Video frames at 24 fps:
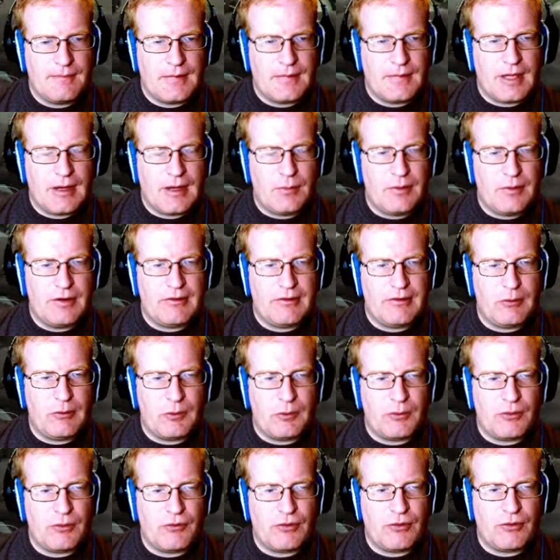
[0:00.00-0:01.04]
I want to say we're
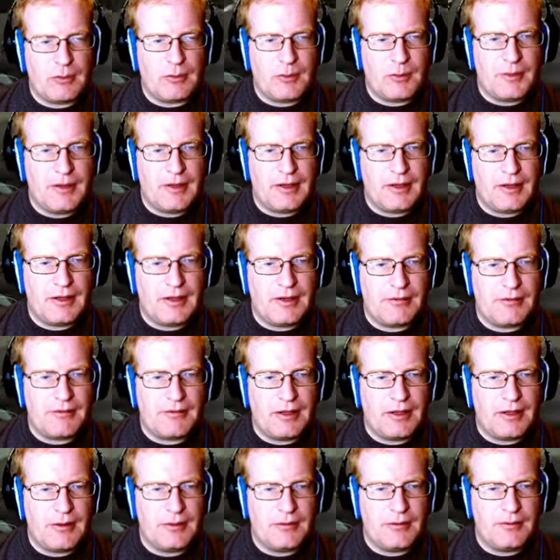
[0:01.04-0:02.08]
probably at enough
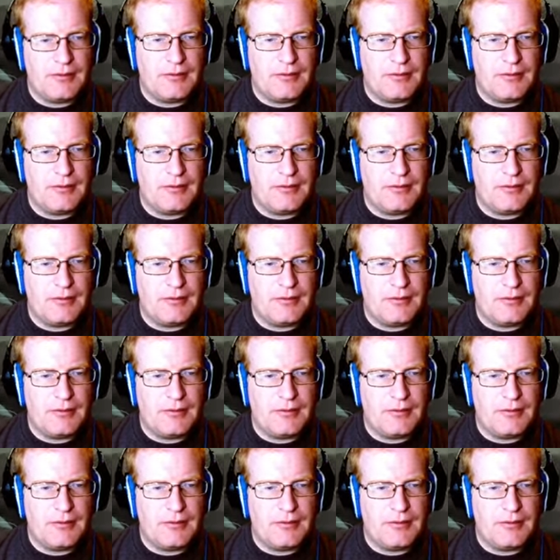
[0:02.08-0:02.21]
now.